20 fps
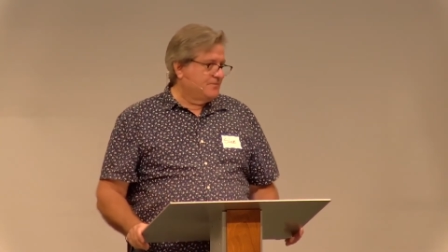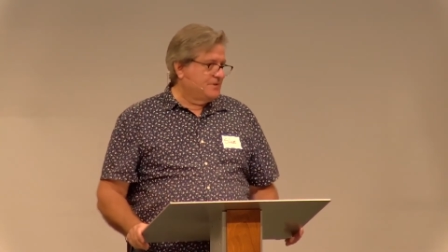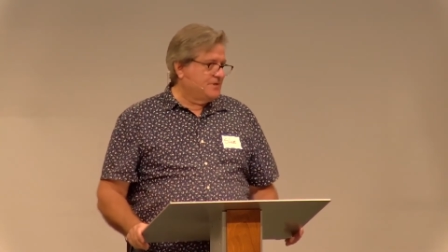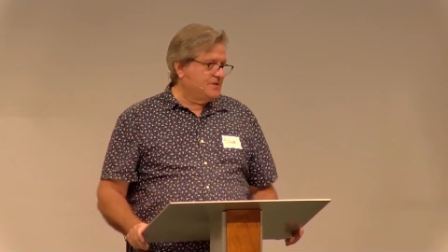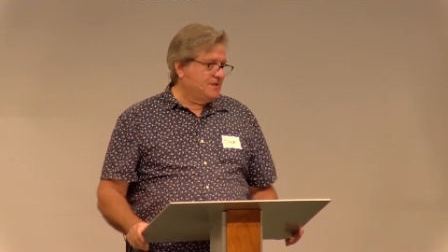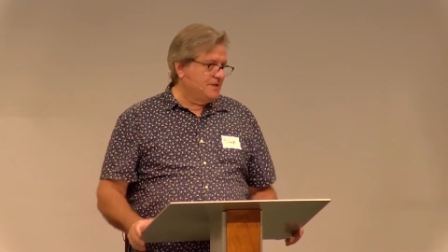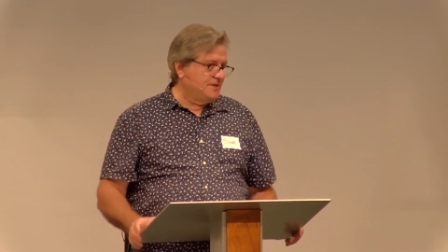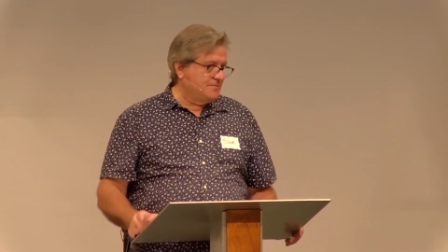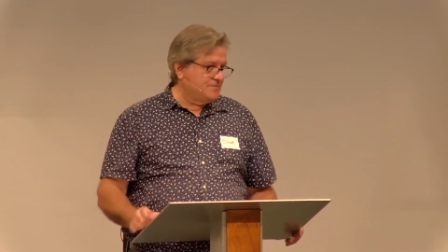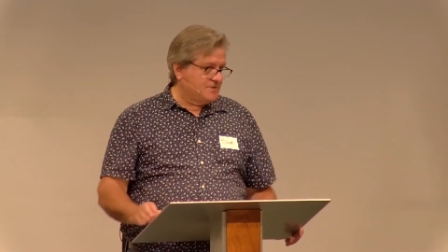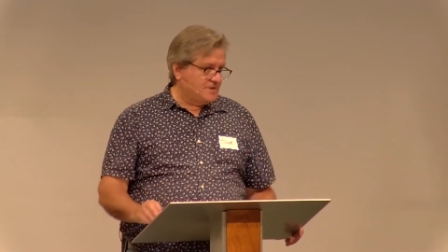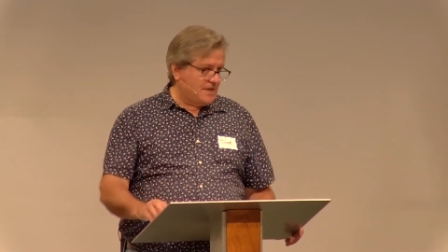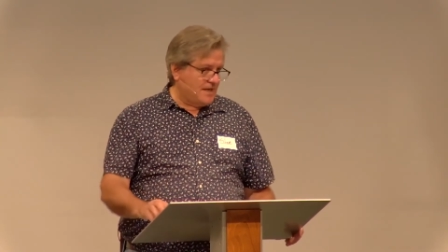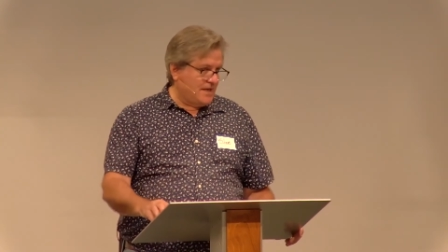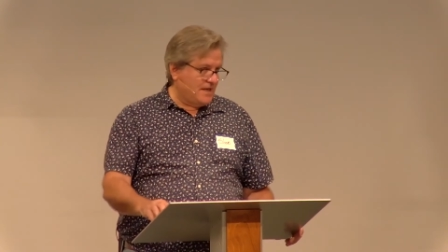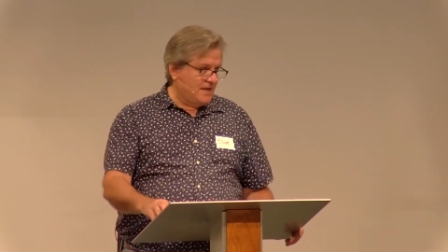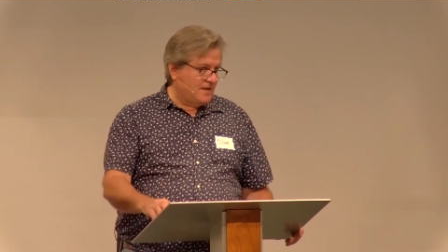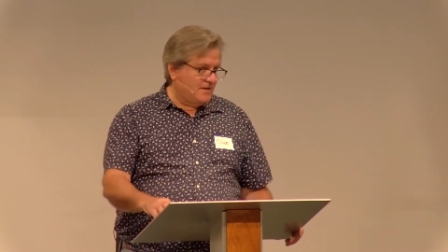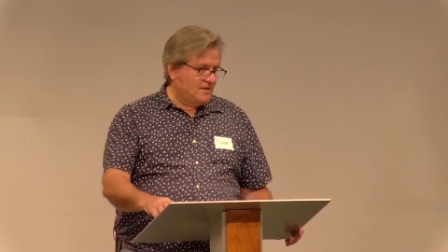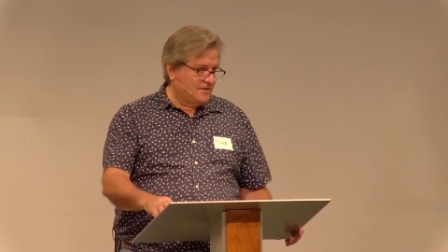redeems
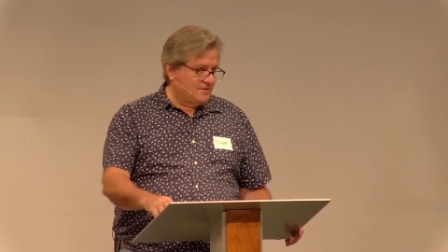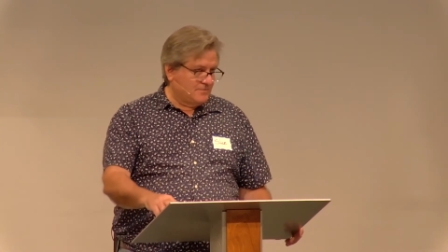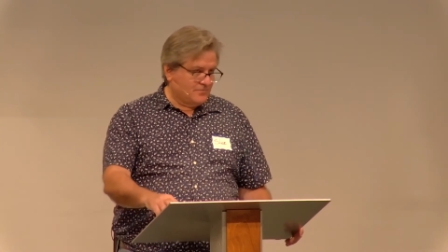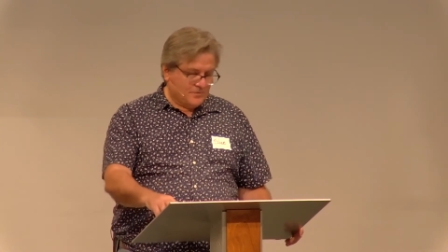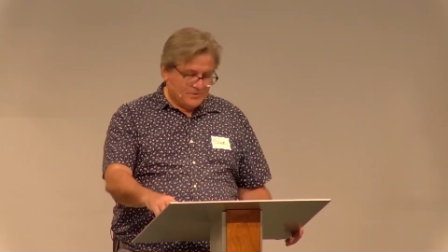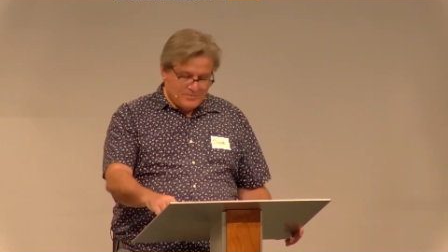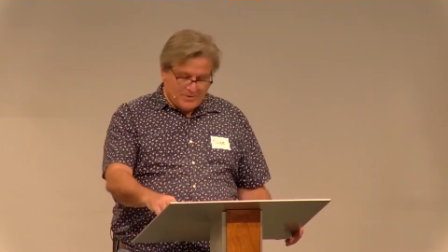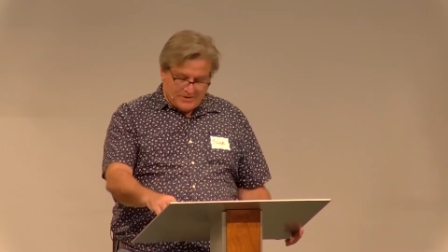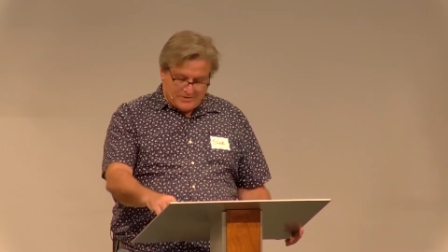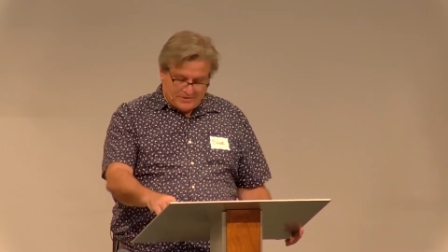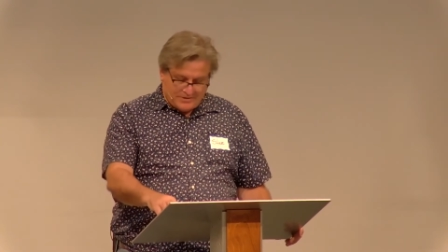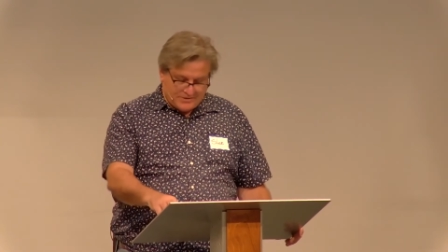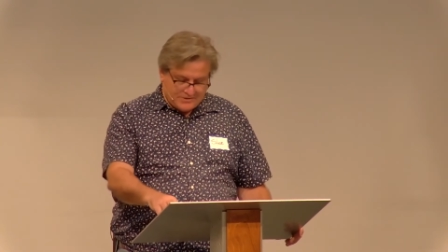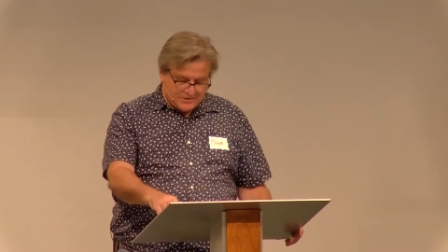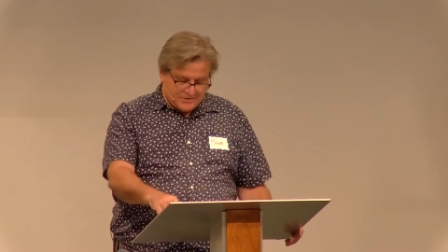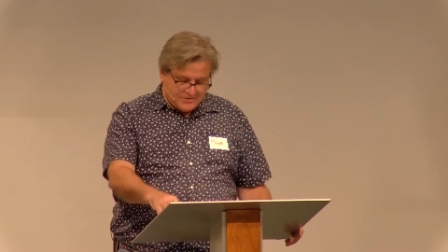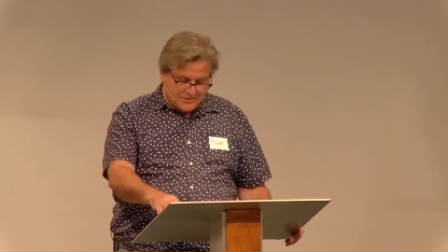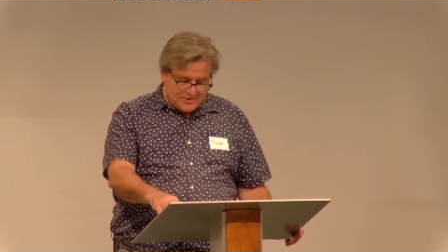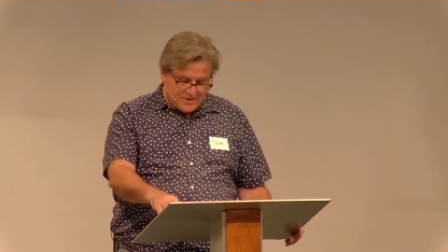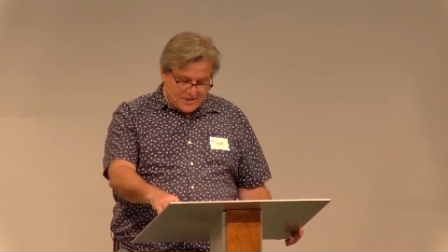a
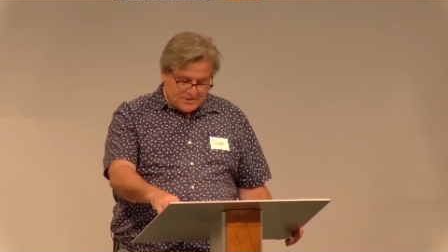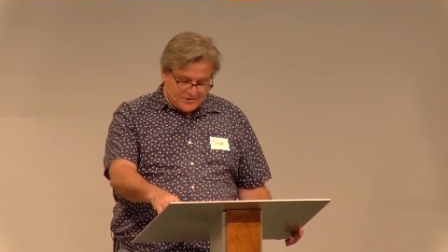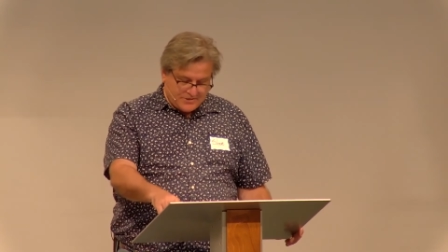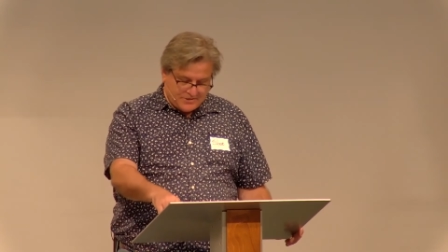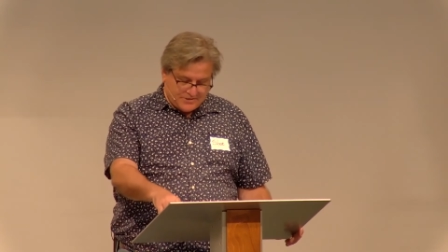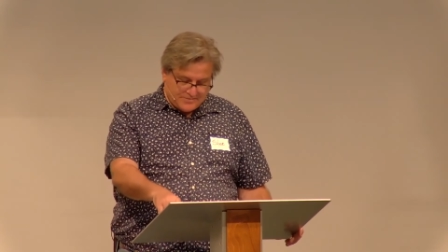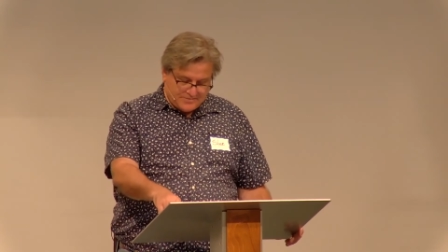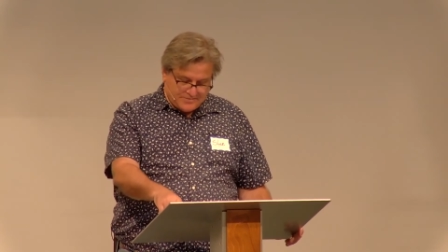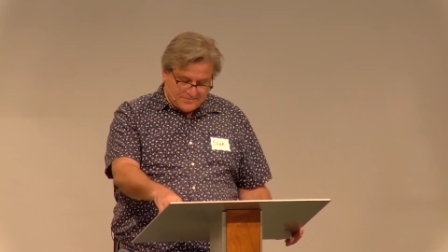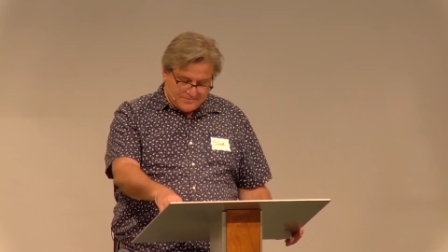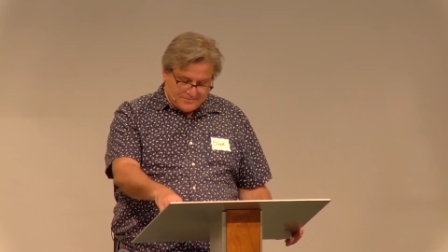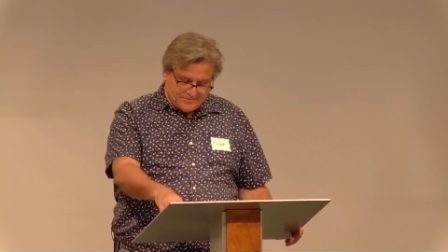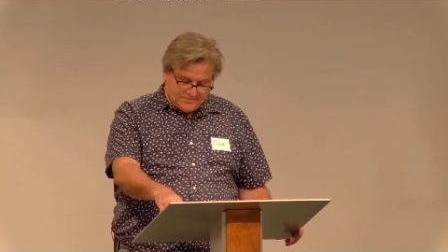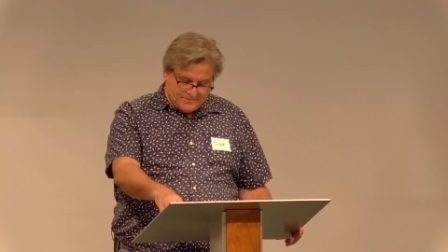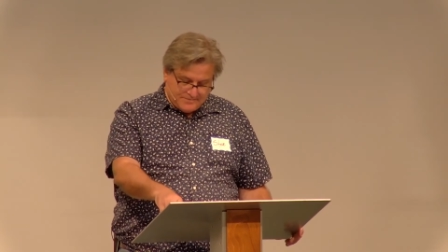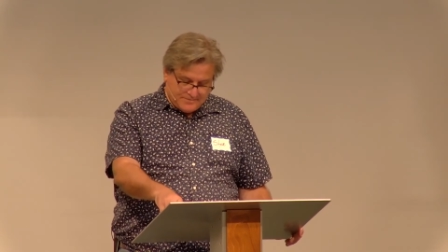rebellious creation.